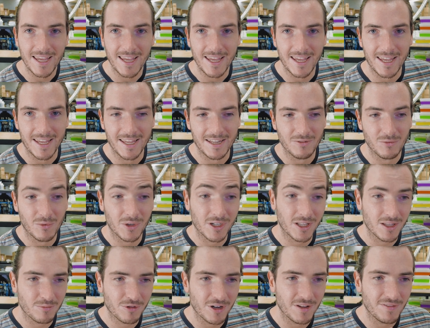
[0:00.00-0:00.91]
In one
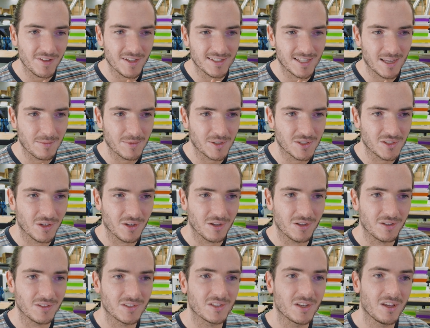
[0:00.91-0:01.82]
of the previous
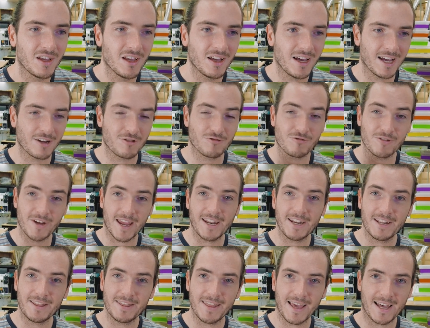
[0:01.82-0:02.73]
episodes, I
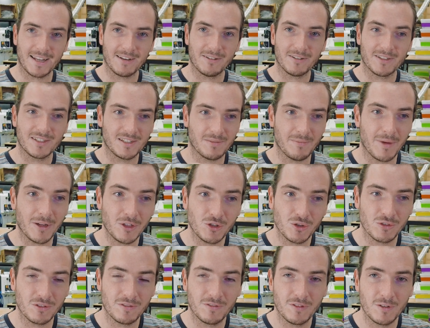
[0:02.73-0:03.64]
created that
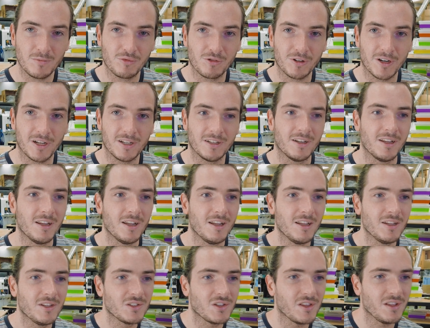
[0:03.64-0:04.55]
symmetrical footprint
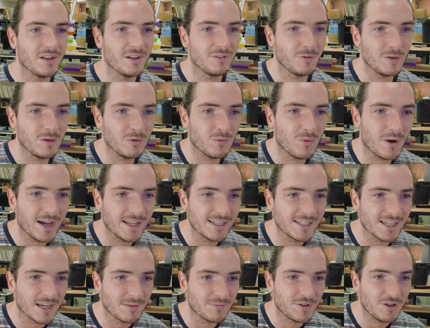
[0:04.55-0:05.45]
so that if we
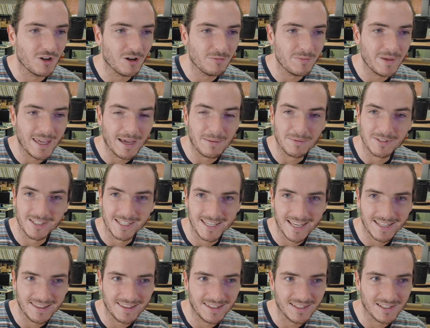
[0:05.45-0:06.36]
wind up not being able to
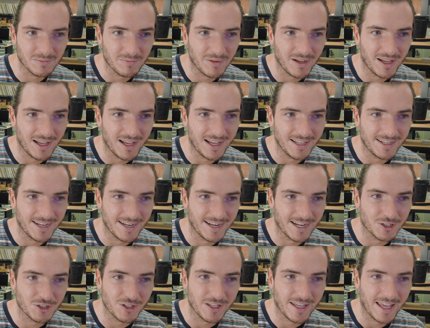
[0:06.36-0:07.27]
get this part and
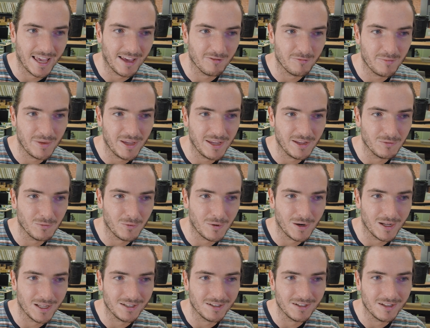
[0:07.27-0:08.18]
actually have pin
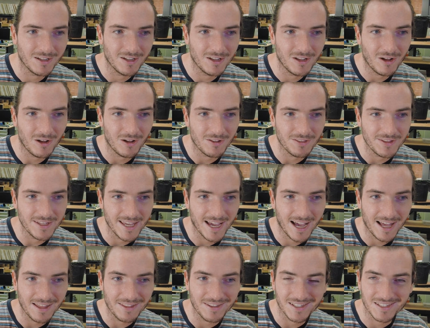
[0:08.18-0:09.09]
1 on the
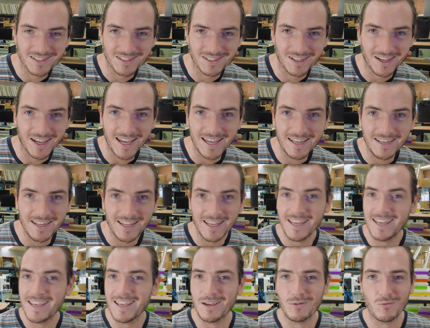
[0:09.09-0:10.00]
other side,
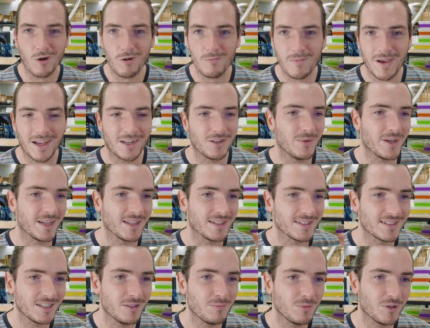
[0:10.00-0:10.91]
it won't matter, we can
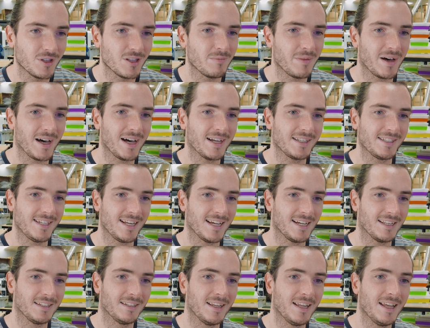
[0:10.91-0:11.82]
still put the part
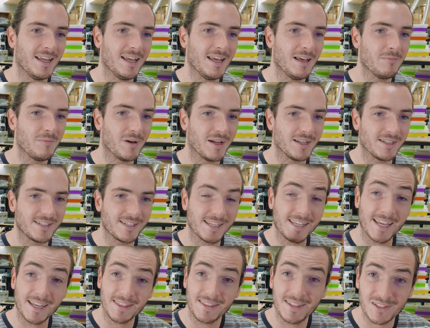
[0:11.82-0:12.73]
down. But to
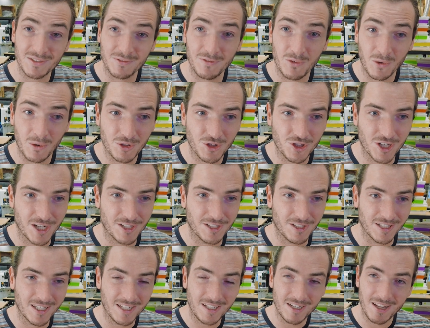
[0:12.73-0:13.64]
get this 4th
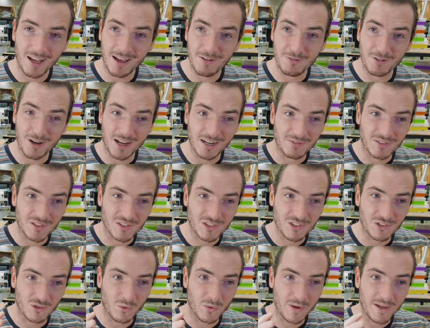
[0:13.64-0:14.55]
channel in, I've kind of
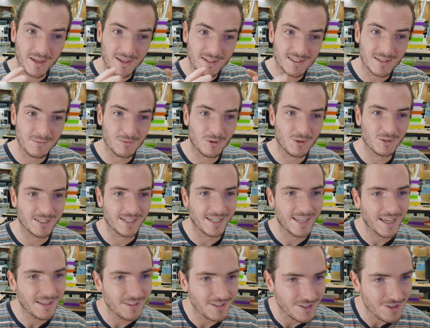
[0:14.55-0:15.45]
squeezed them all
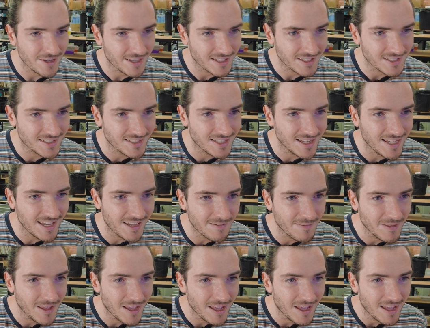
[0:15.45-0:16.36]
together. You can
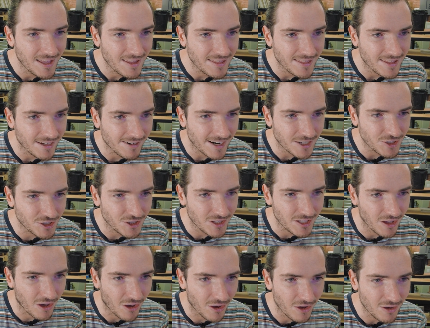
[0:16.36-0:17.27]
see they're
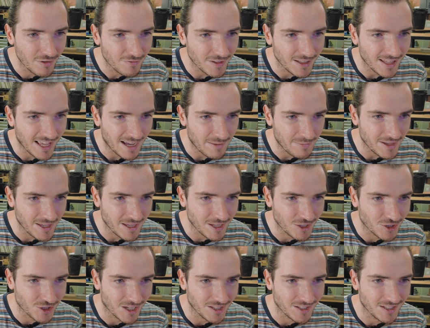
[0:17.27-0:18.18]
actually overlapping
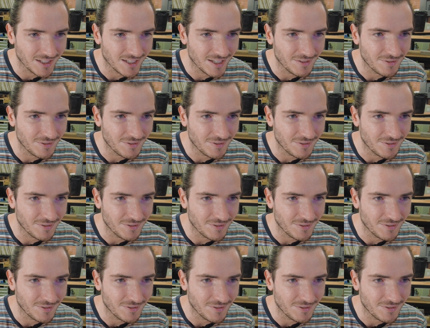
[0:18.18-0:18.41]
each other.